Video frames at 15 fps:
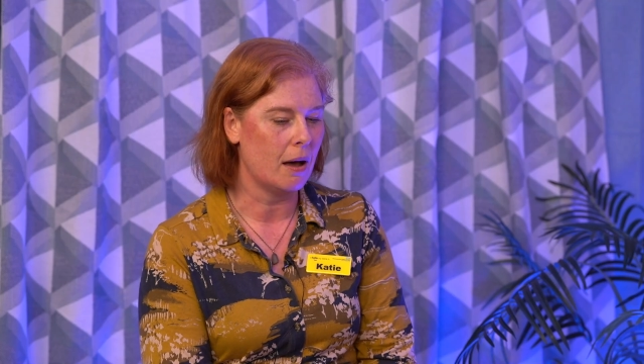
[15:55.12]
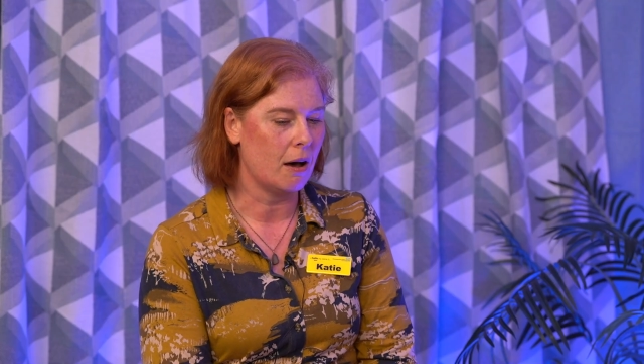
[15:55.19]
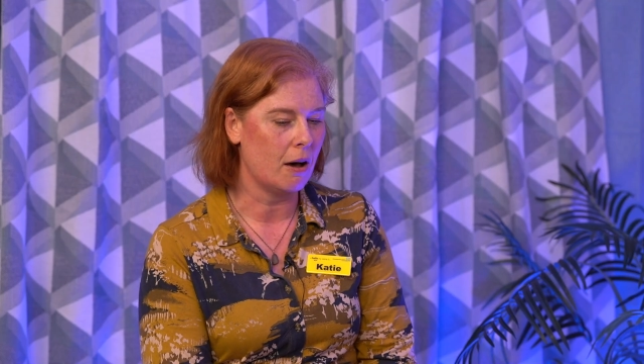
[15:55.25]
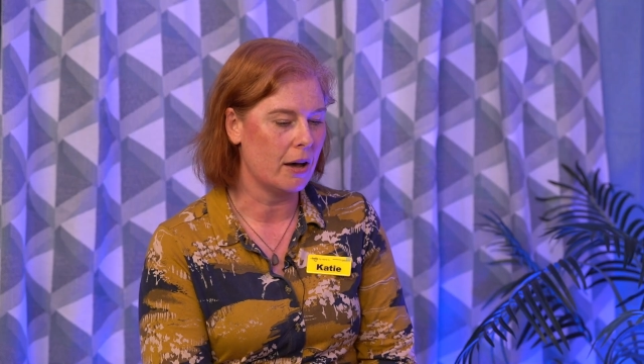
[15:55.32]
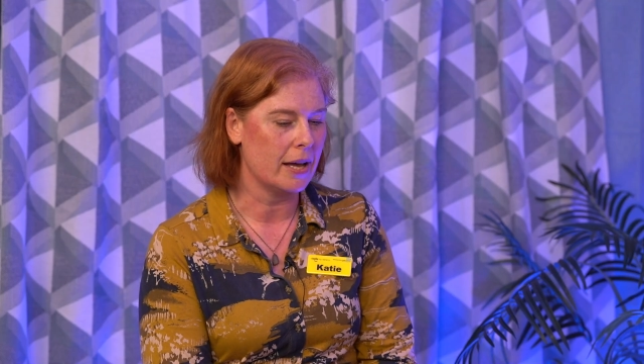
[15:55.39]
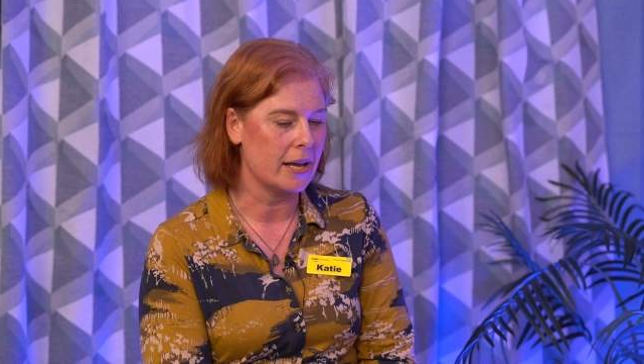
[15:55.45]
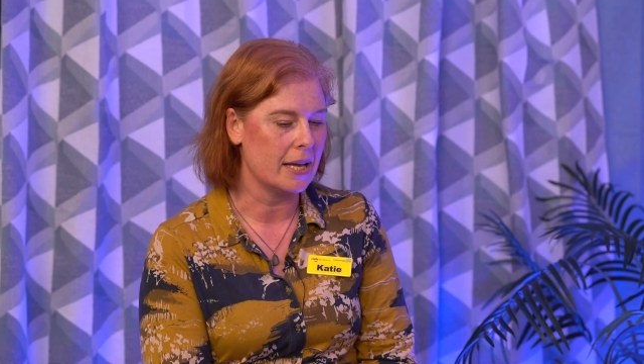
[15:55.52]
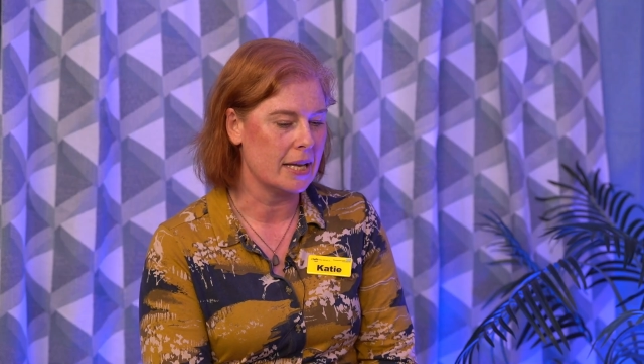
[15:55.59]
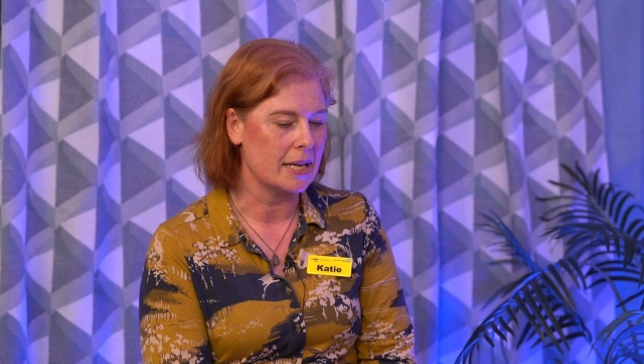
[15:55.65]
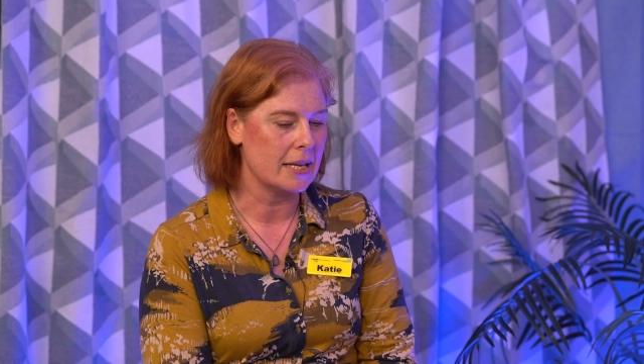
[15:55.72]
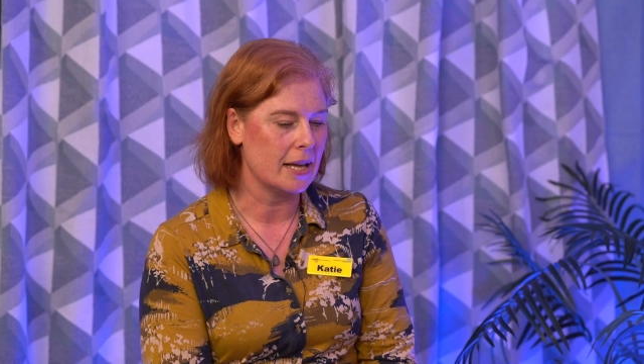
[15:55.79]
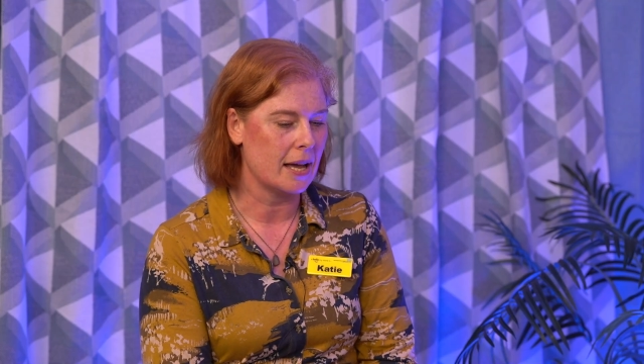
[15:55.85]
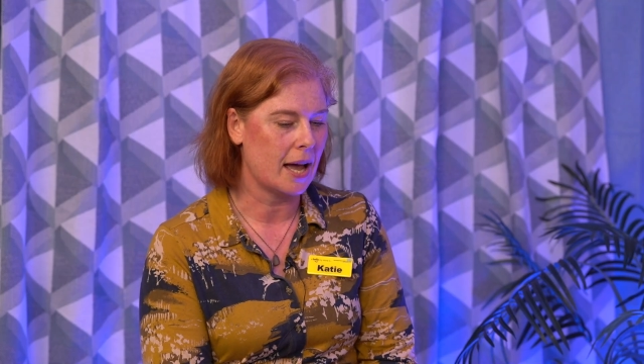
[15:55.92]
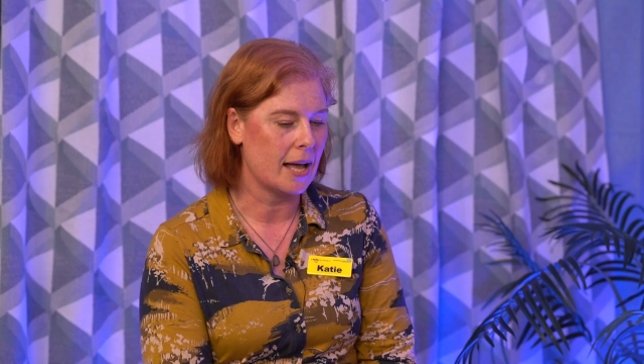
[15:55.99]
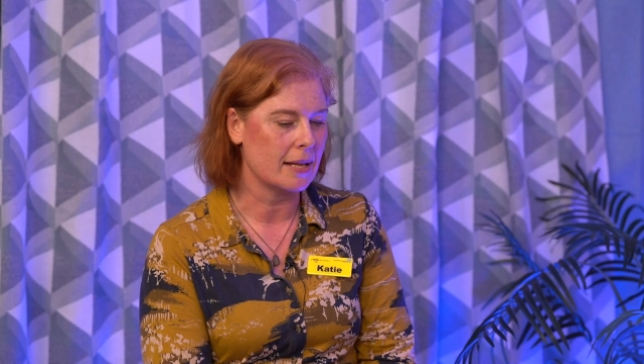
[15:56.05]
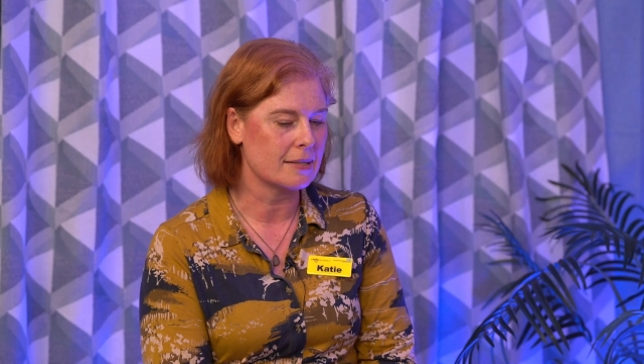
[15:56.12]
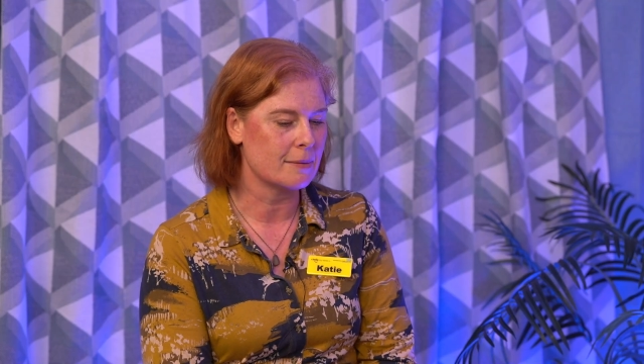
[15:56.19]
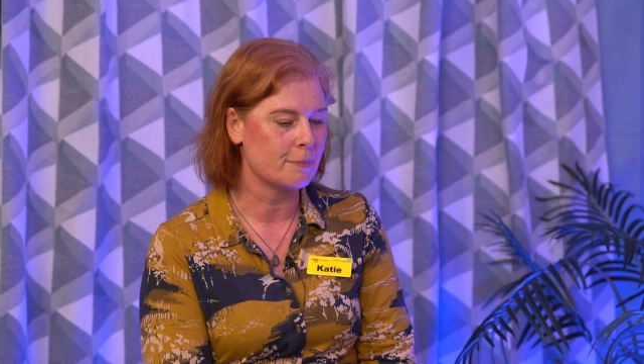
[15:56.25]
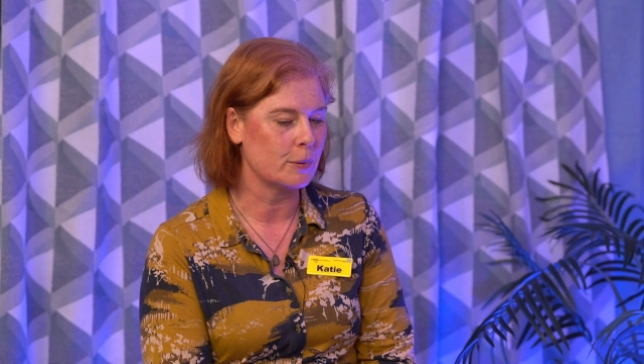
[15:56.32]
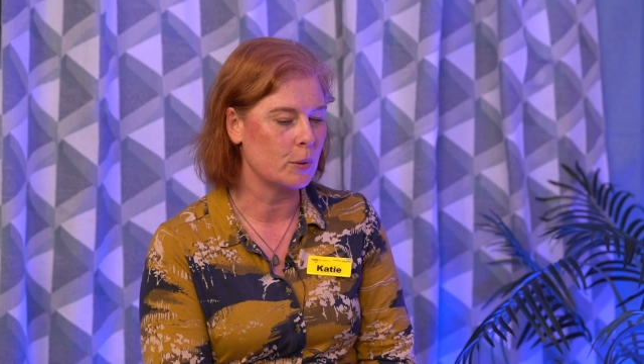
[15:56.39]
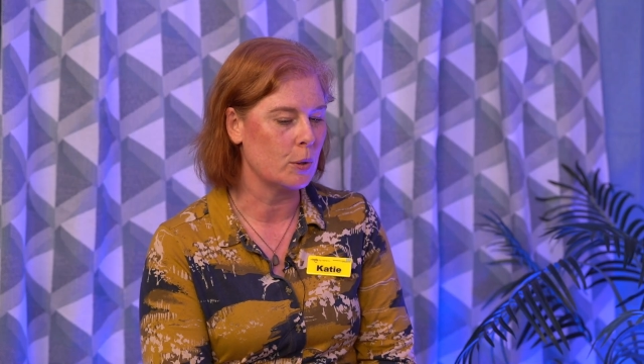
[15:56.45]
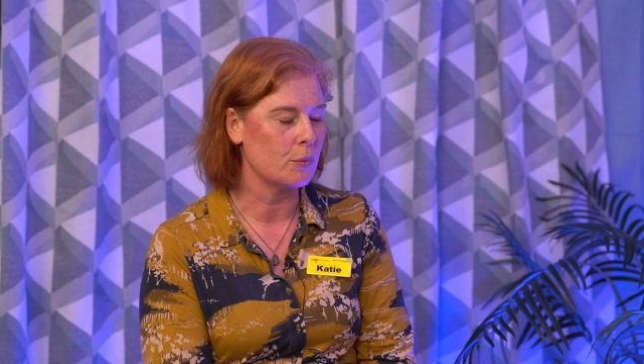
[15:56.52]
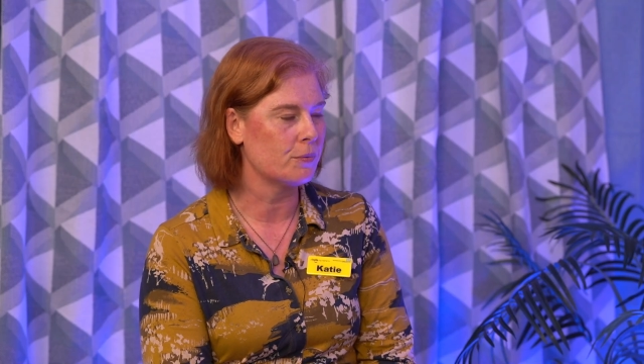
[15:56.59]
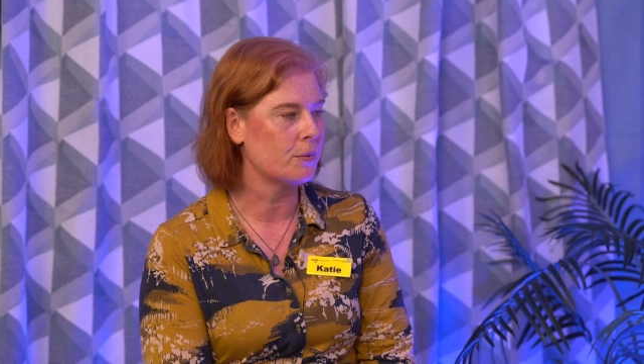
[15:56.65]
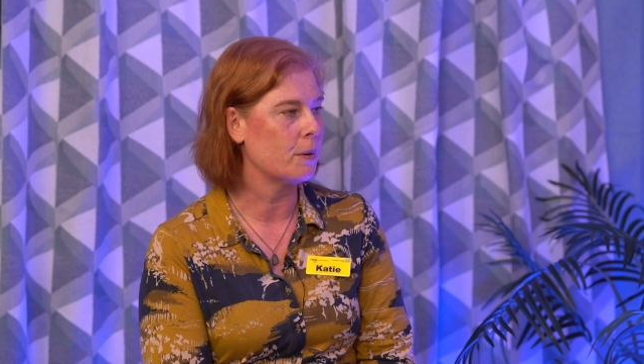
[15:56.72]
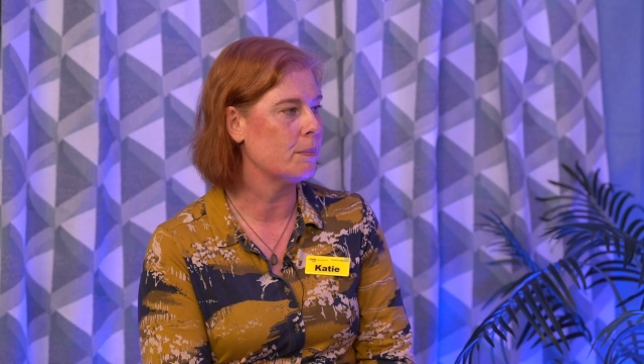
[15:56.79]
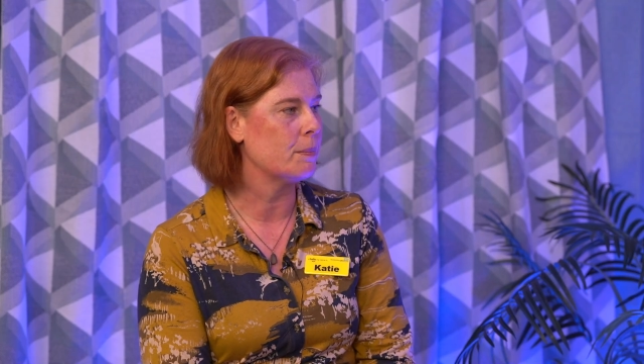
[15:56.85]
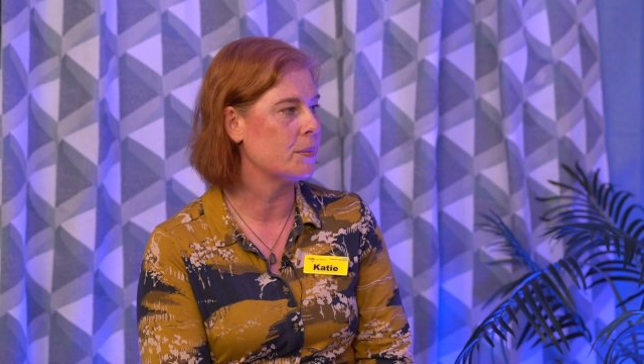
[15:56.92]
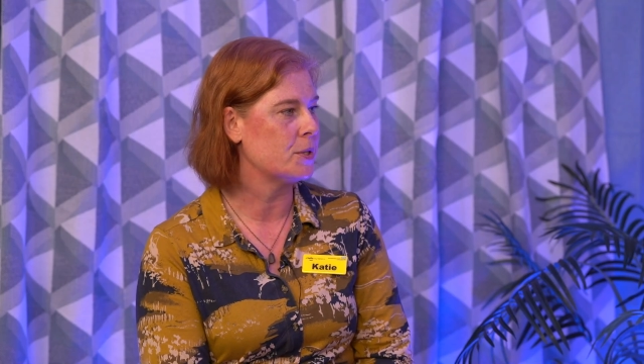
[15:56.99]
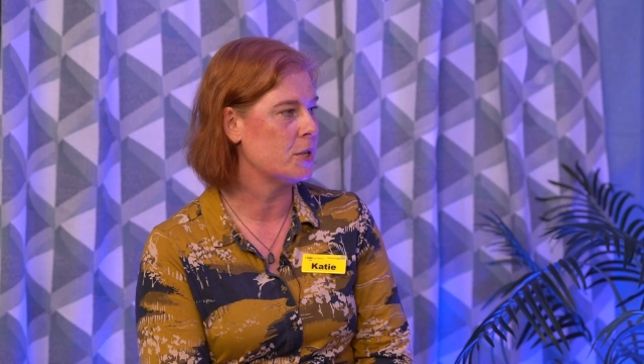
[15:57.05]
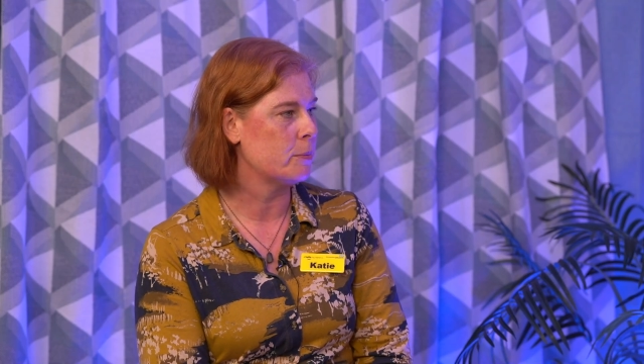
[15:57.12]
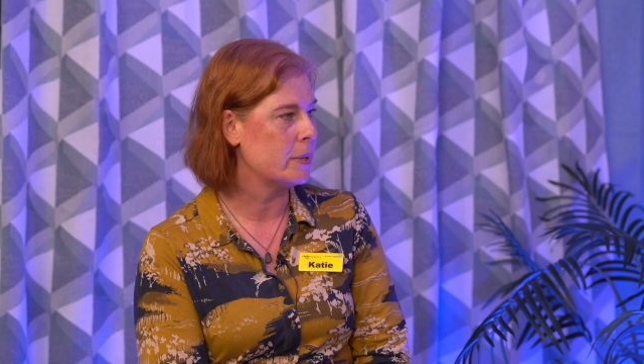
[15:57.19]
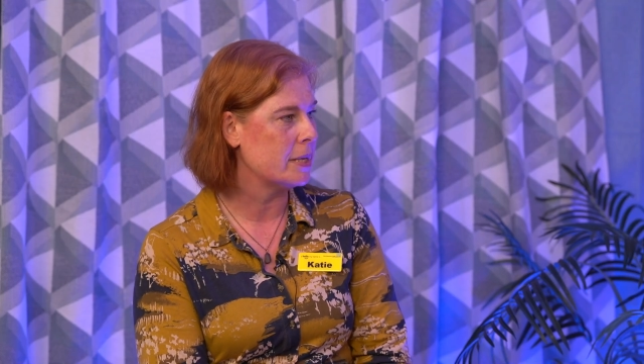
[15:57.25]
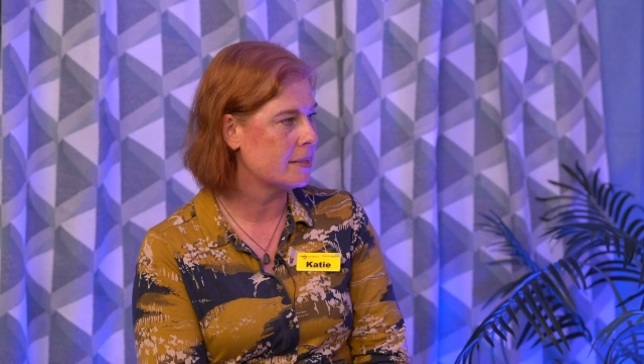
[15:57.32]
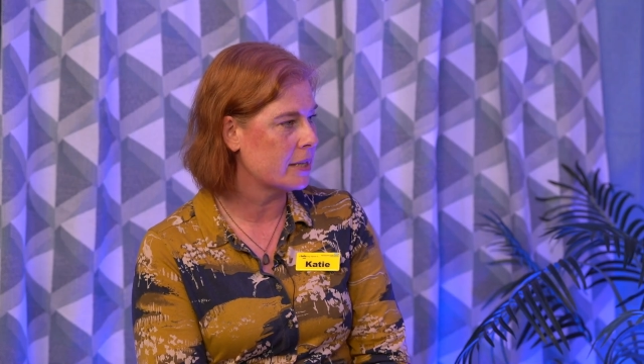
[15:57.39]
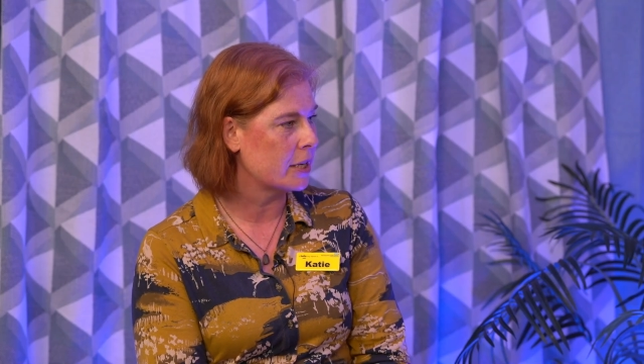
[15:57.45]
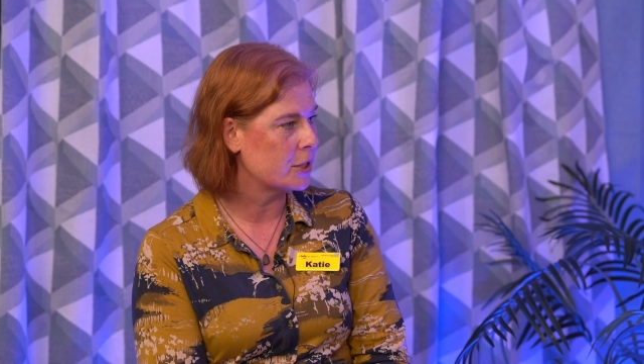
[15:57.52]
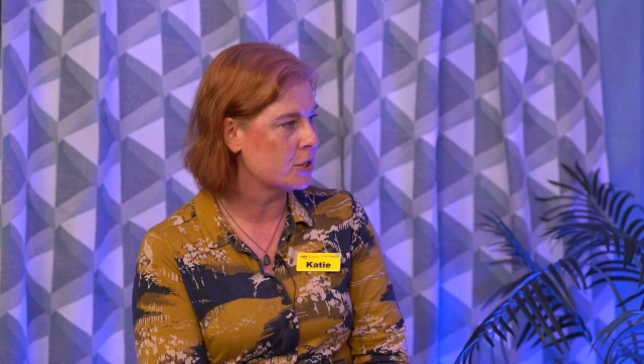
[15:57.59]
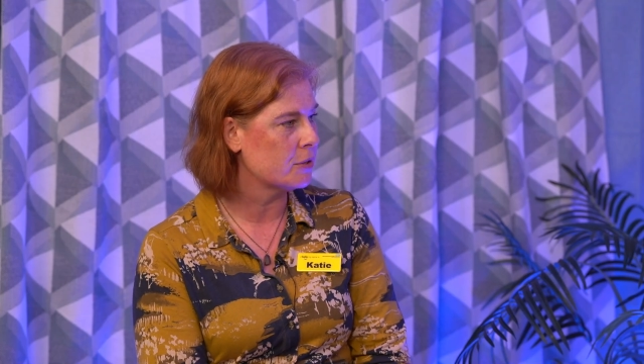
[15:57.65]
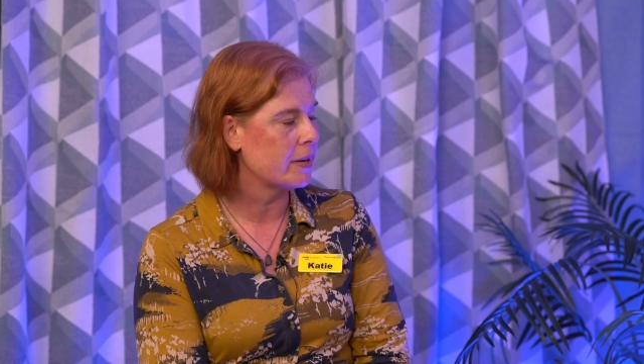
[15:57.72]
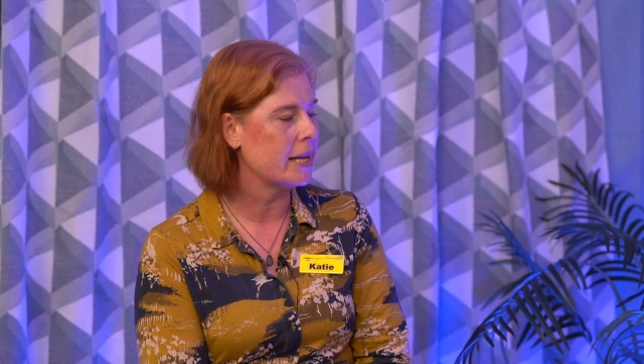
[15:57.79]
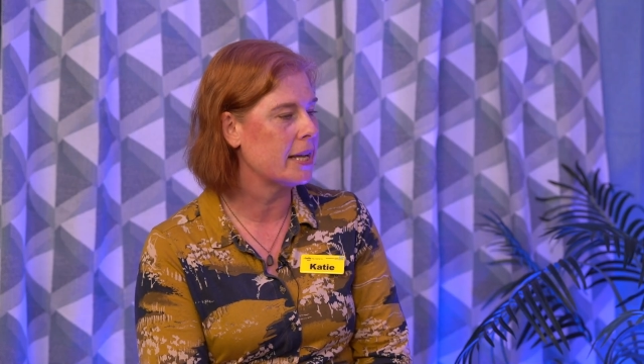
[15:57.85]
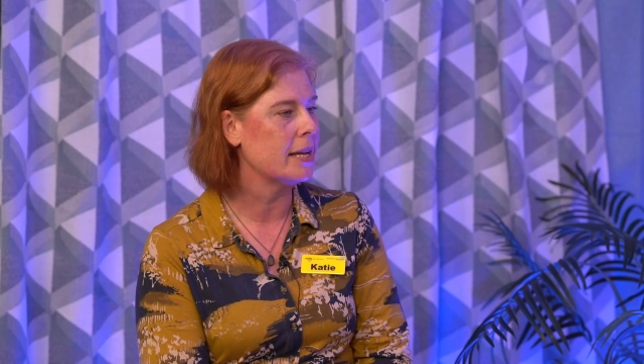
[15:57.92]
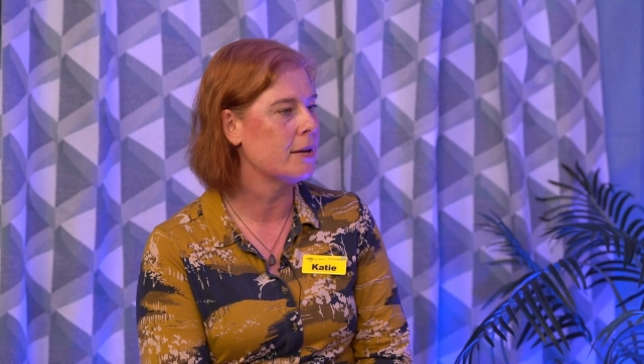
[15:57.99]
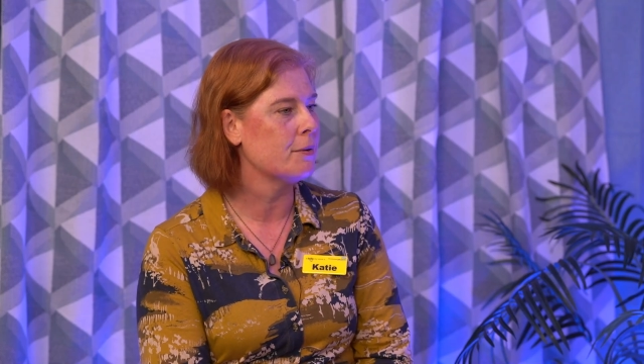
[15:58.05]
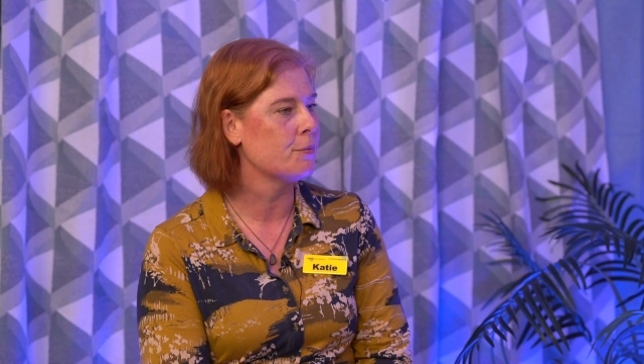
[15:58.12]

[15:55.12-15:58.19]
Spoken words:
I had support from GP surgery,